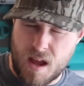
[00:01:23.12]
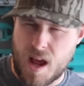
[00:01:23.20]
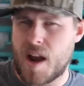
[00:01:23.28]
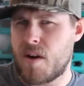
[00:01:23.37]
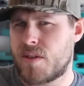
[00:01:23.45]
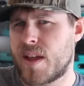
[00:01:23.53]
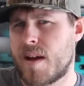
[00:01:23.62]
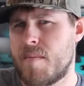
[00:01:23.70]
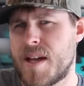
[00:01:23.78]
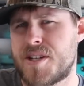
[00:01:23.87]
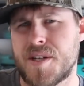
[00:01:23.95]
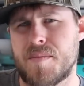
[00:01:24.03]
don't think I
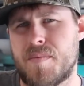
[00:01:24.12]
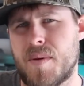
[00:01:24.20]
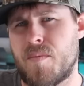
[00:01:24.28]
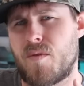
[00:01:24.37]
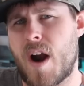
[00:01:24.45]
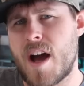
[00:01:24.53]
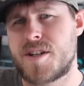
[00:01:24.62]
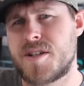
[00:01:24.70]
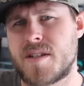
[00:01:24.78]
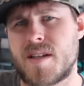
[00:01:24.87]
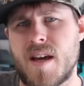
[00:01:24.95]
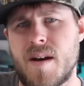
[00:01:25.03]
mentioned, but
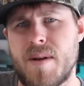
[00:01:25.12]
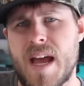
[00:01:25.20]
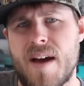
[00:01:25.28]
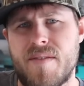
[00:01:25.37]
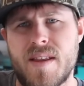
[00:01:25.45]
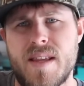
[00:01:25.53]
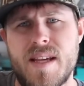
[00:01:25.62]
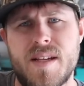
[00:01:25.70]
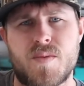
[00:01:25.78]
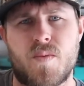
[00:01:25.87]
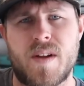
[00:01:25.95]
WADERS is gonna be having these